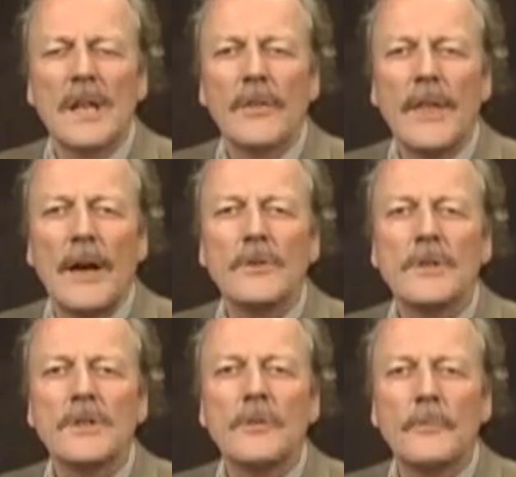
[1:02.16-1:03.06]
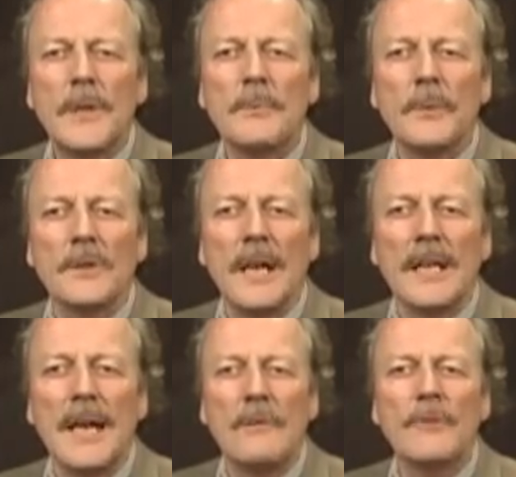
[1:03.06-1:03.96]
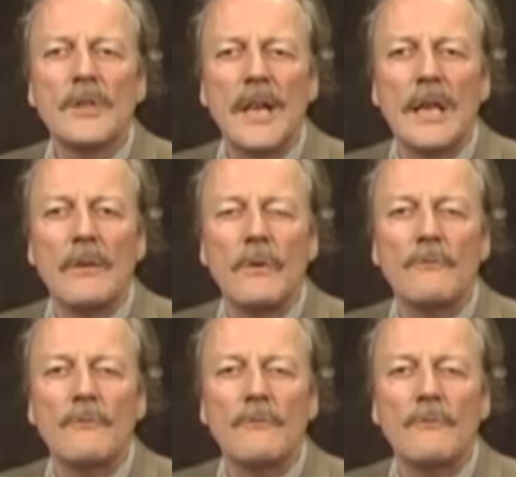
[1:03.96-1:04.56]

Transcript: thousands of people die every day of